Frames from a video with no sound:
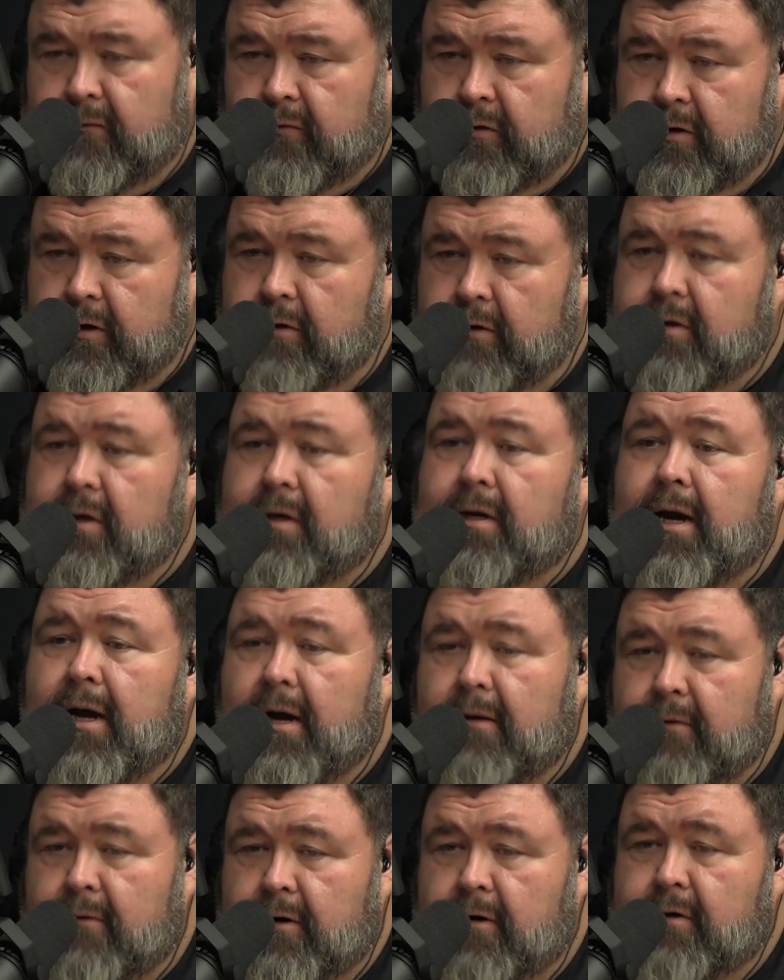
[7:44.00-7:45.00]
of reducing
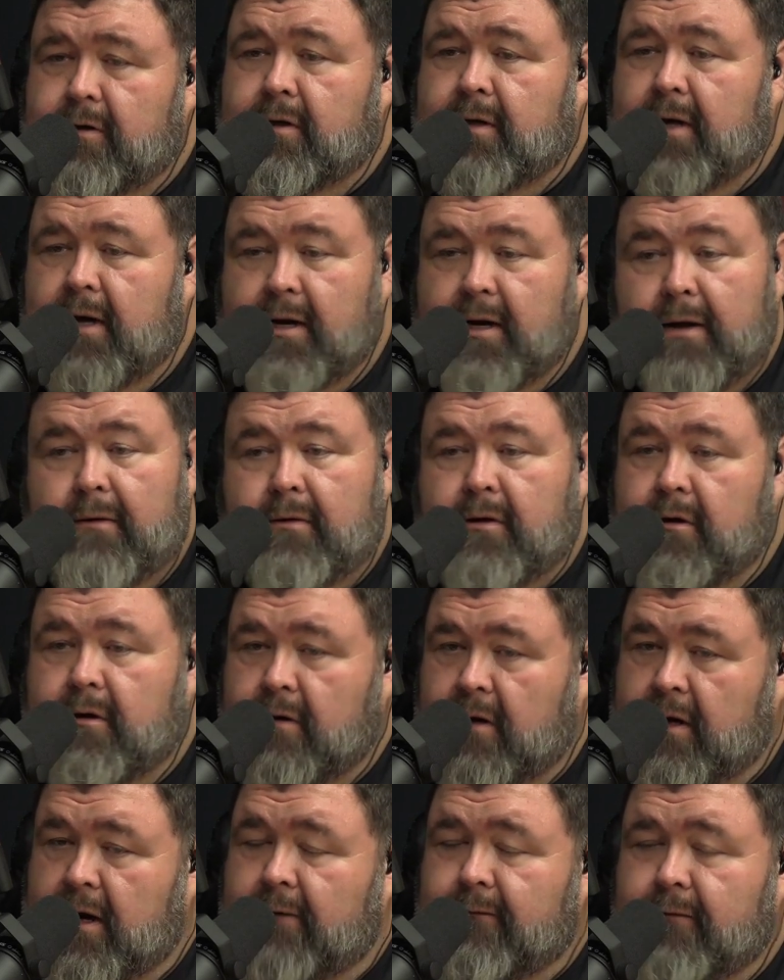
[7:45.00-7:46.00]
down, reducing down. I would
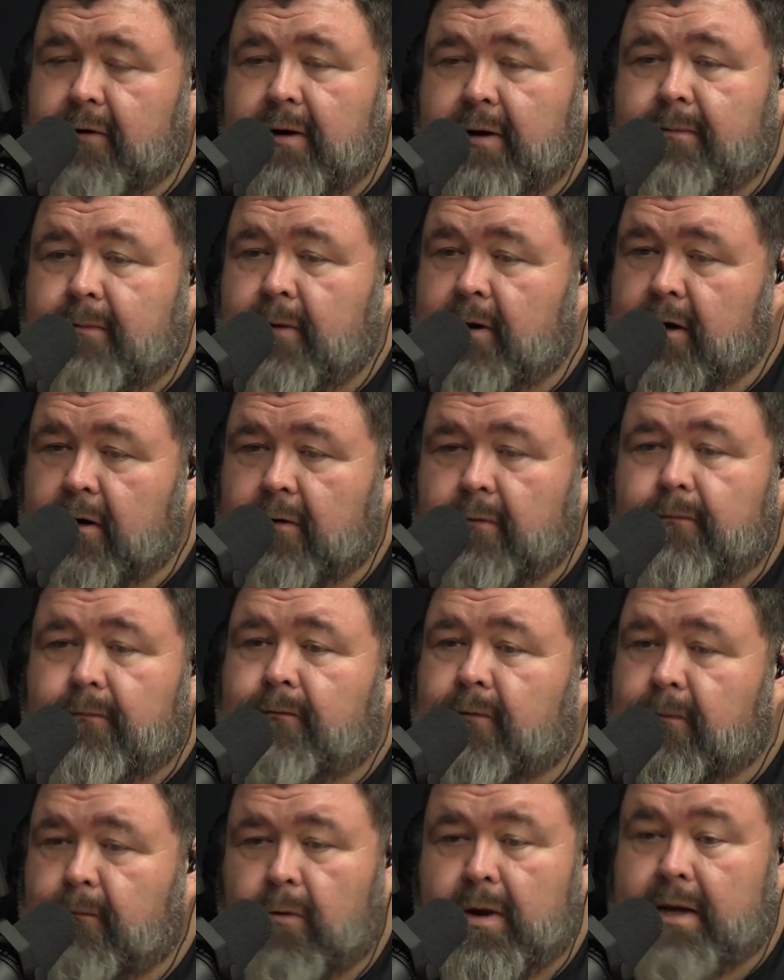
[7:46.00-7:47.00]
do it every, you know,
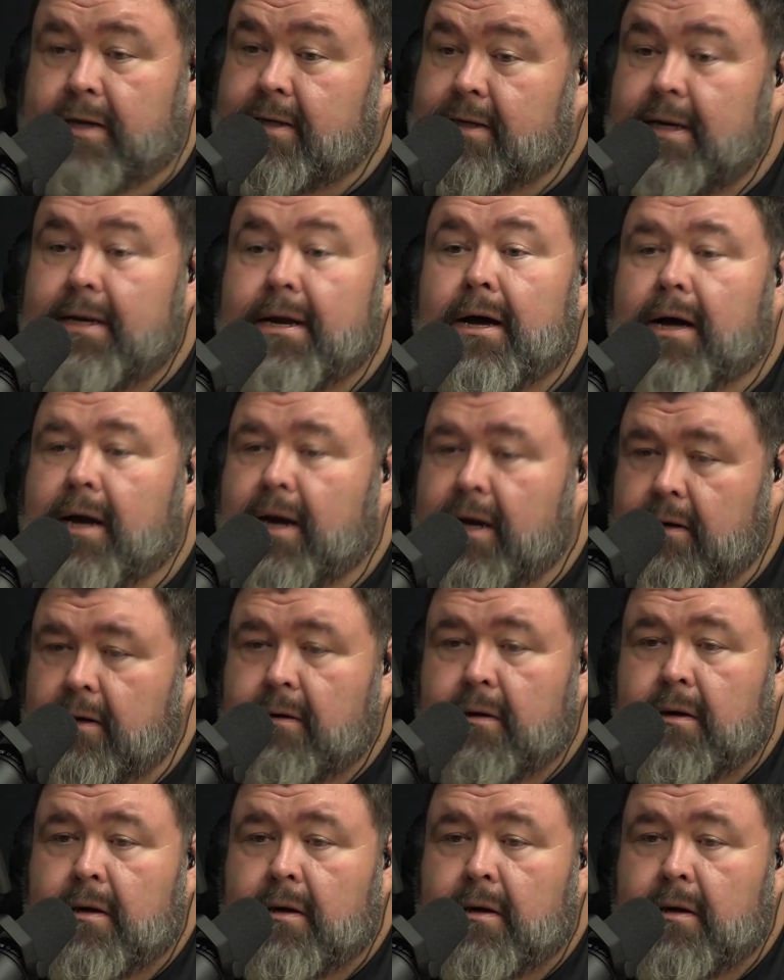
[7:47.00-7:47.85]
Wednesday night.